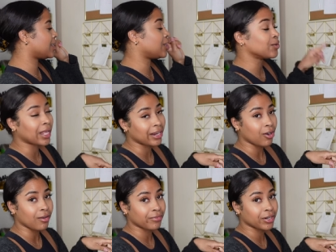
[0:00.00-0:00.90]
Uline
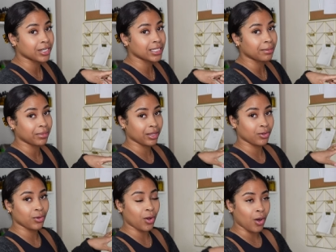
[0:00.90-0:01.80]
offers something
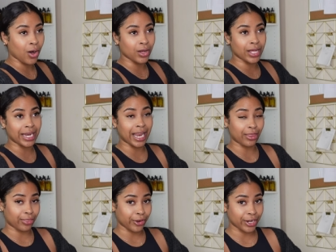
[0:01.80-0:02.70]
you call net
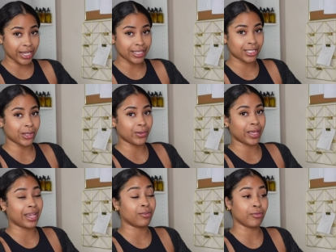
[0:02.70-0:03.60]
30, so
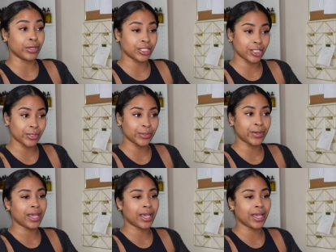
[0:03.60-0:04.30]
they invoice you